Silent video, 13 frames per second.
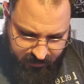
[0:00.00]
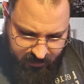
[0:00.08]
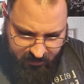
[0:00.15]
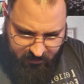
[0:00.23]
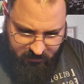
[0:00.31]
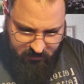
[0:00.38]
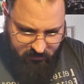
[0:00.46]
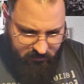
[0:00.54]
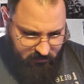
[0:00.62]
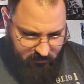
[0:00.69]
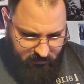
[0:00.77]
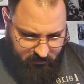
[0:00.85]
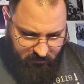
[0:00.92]
can't
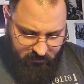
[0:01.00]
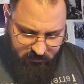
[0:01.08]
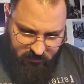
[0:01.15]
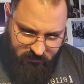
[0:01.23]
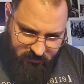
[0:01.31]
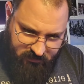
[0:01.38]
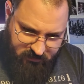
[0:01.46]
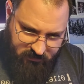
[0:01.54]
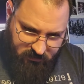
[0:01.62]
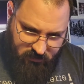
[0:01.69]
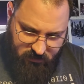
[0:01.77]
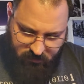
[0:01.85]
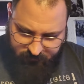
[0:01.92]
clean this
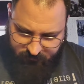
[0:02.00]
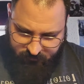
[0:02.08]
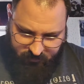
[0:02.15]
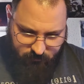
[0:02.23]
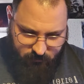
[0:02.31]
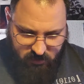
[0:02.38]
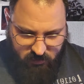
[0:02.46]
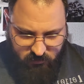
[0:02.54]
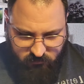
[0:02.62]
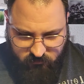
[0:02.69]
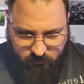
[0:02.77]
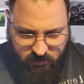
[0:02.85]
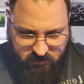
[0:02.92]
off without making
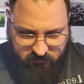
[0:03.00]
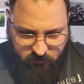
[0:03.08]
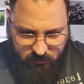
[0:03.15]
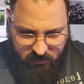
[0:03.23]
too much of a